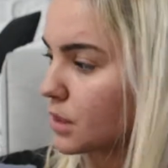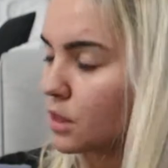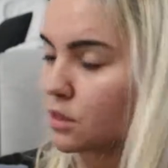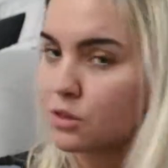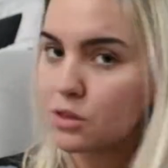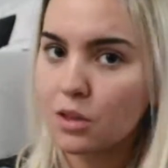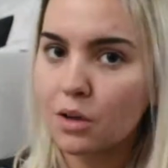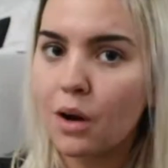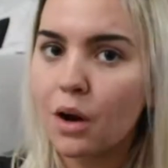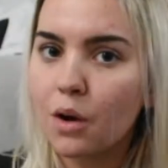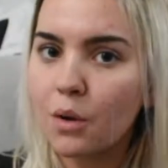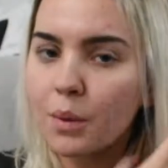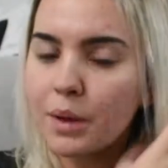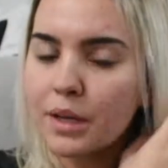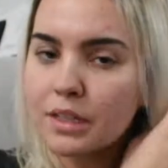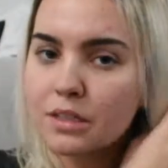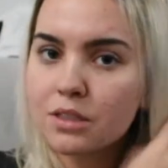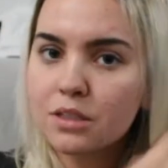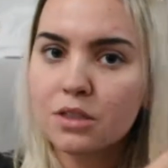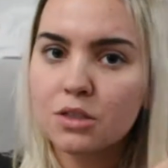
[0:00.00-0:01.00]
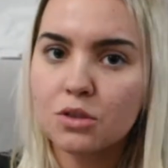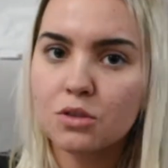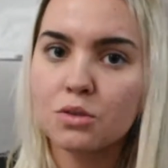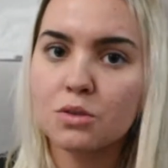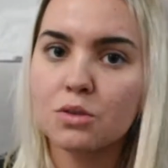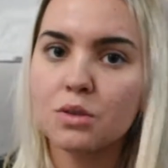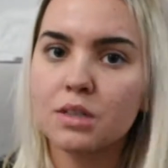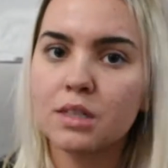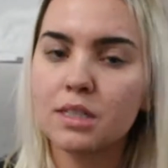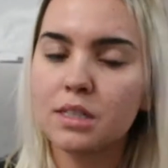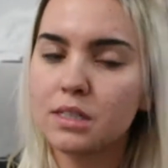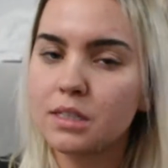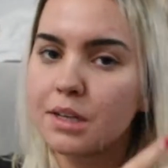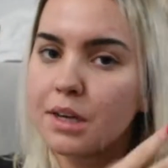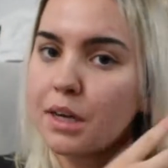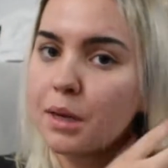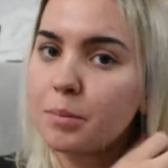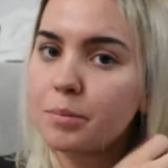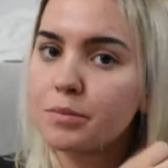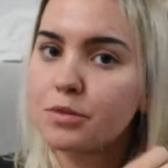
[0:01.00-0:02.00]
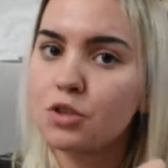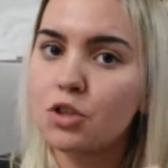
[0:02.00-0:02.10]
So always use the same